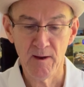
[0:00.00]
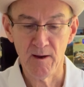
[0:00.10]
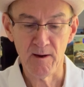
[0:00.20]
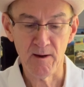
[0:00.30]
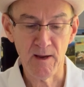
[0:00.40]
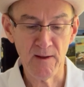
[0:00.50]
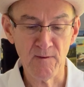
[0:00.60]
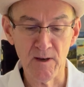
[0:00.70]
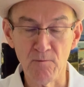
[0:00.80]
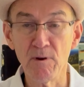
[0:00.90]
And
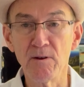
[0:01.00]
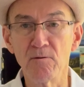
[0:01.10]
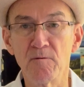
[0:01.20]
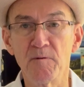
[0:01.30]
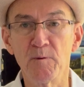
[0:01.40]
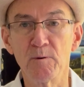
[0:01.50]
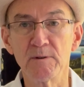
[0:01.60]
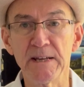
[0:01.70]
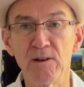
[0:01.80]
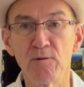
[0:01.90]
they're really good for
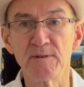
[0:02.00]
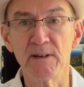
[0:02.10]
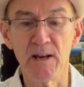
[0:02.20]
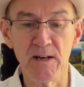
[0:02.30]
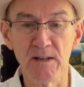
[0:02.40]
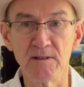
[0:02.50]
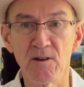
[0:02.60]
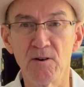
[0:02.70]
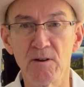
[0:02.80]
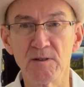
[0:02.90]
takeoffs and landings
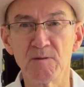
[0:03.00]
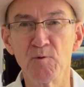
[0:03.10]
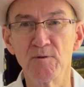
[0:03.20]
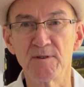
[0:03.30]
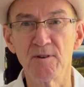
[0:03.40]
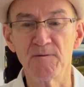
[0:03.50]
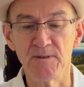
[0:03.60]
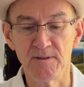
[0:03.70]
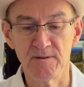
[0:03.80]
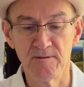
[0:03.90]
on a smooth
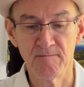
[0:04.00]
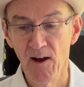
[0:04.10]
surface.